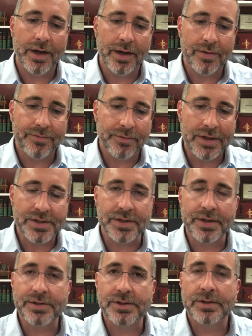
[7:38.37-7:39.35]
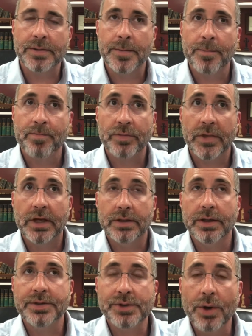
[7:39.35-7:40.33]
friends,
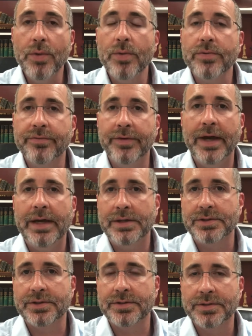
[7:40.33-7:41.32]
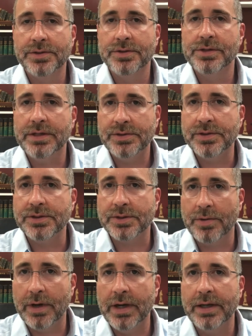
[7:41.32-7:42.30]
let's hold fast to Jesus
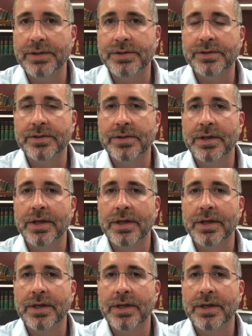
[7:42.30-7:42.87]
Christ.